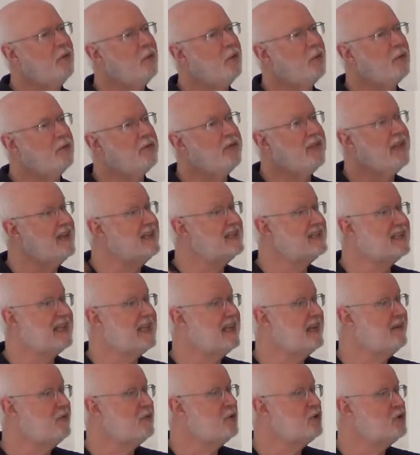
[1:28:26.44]
for things
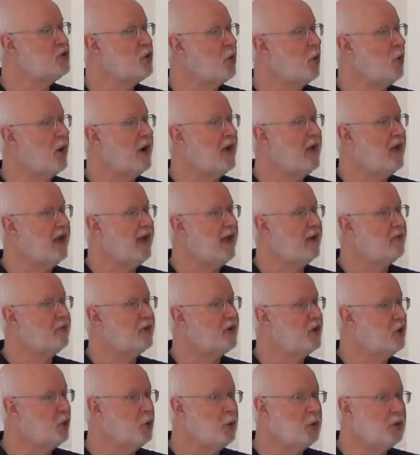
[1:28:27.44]
that give you joy and
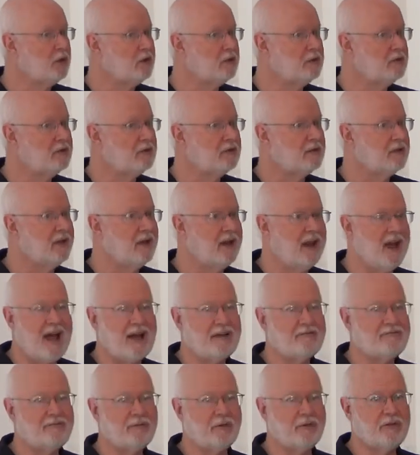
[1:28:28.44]
renewal,
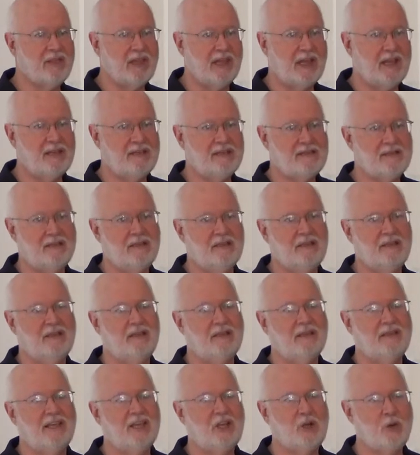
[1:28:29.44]
not for things
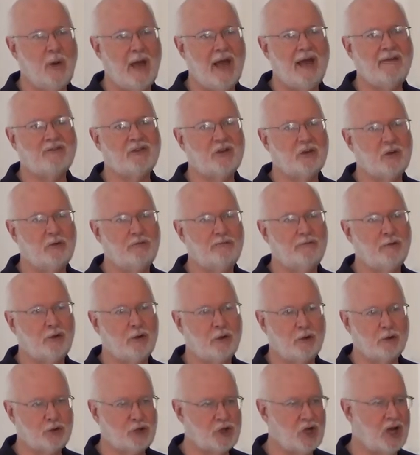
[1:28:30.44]
that you have to do
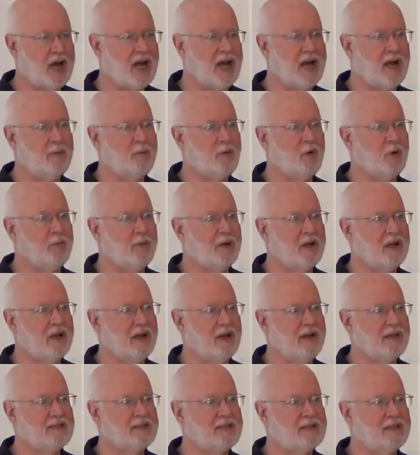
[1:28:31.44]
for your job or
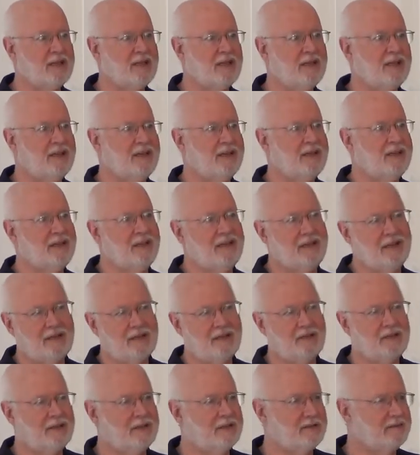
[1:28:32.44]
because, you
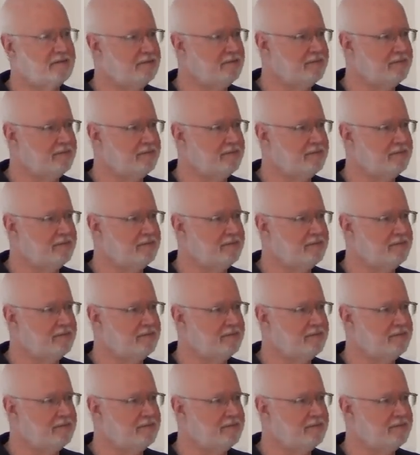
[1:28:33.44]
know,